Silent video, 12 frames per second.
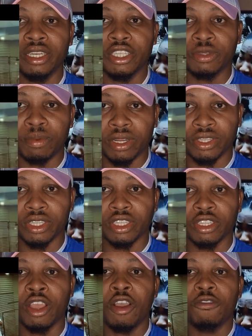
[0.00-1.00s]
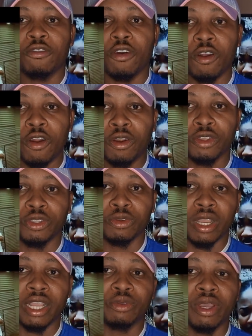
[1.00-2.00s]
these persons for us
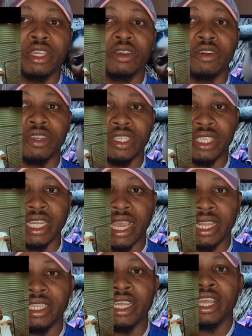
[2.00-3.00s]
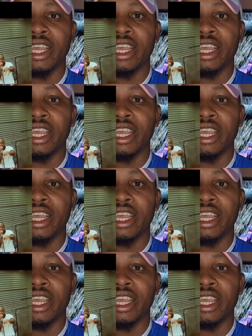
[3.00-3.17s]
to actually understand